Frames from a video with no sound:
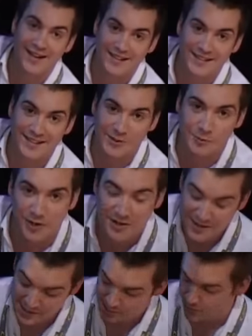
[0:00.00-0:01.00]
anything you want,
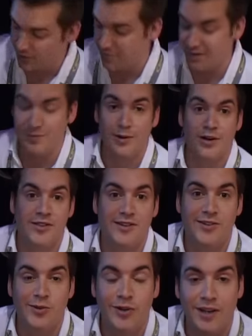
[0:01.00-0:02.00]
well, apart from go to the
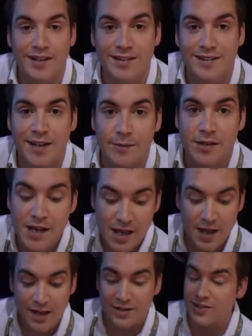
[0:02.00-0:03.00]
toilet, it seems.
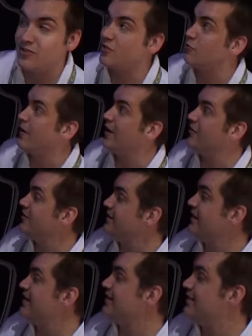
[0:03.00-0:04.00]

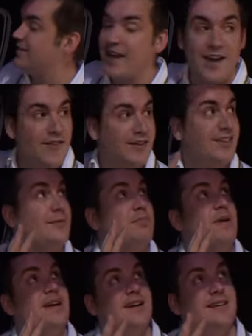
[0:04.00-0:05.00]
Surrounded in sound, there's
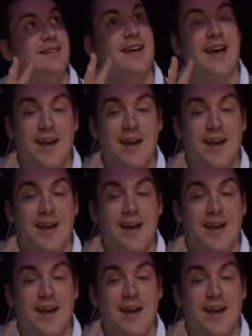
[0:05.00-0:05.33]
speakers